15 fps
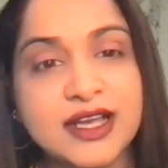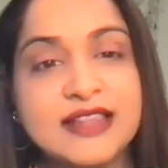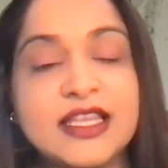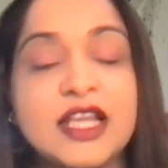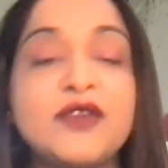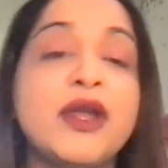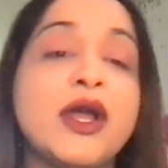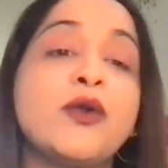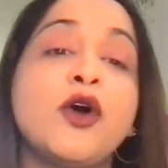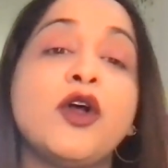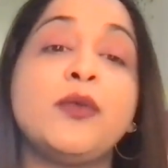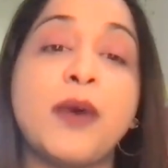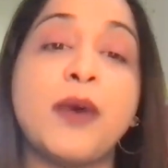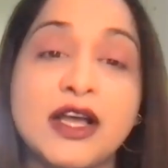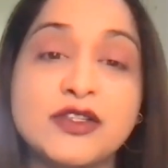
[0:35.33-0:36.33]
that we are
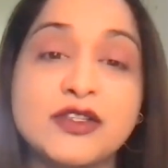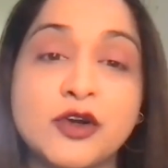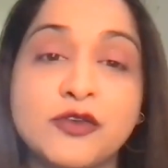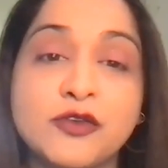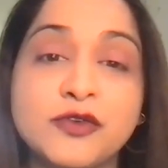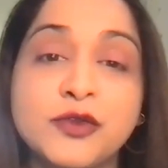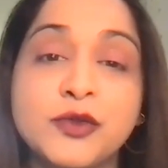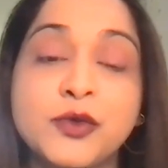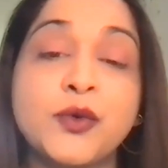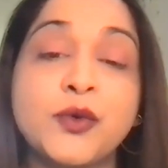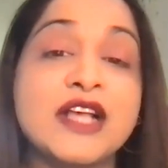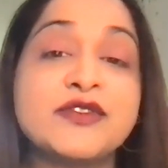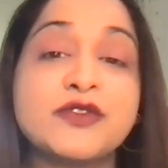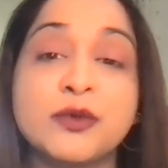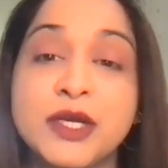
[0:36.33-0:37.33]
all part of through
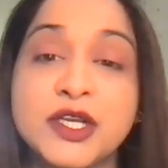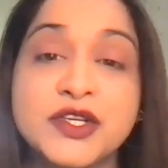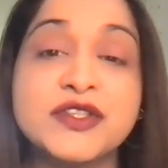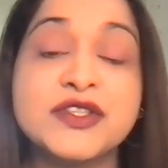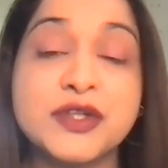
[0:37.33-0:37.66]
transformation